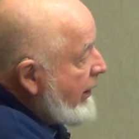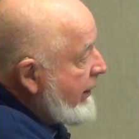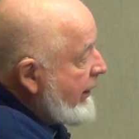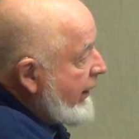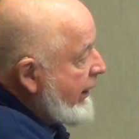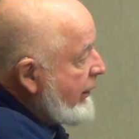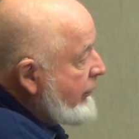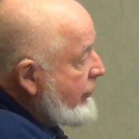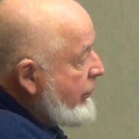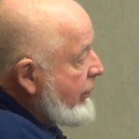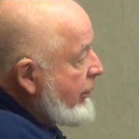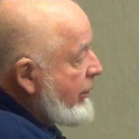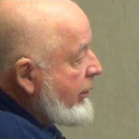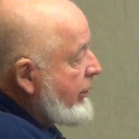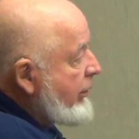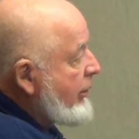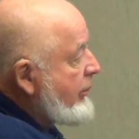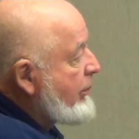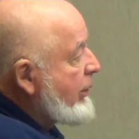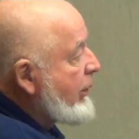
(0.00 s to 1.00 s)
the exterior
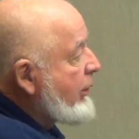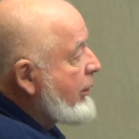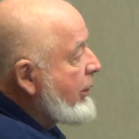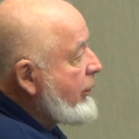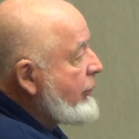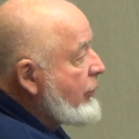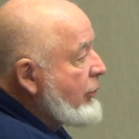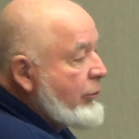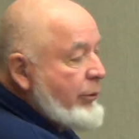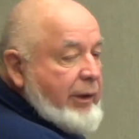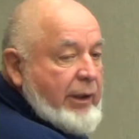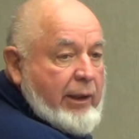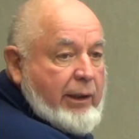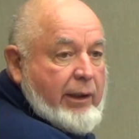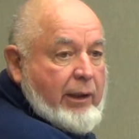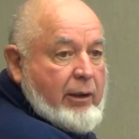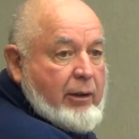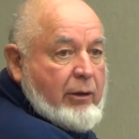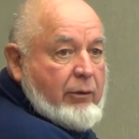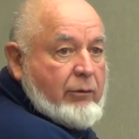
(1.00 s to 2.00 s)
of the building so we could
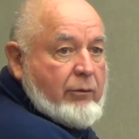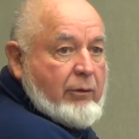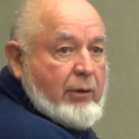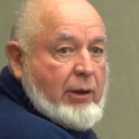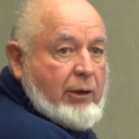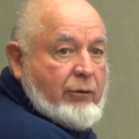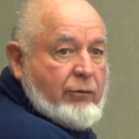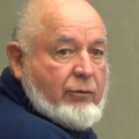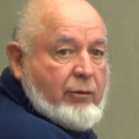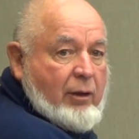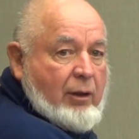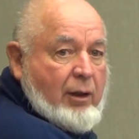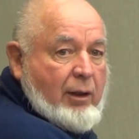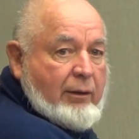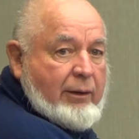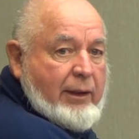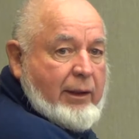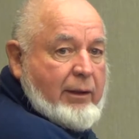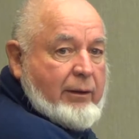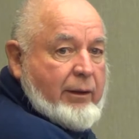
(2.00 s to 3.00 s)
get a saw
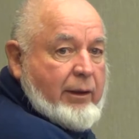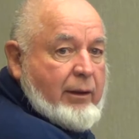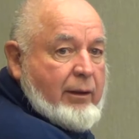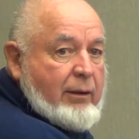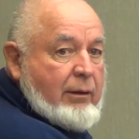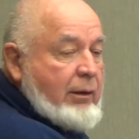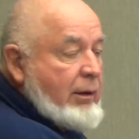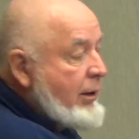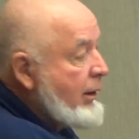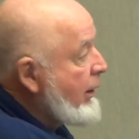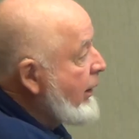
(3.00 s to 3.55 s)
down there,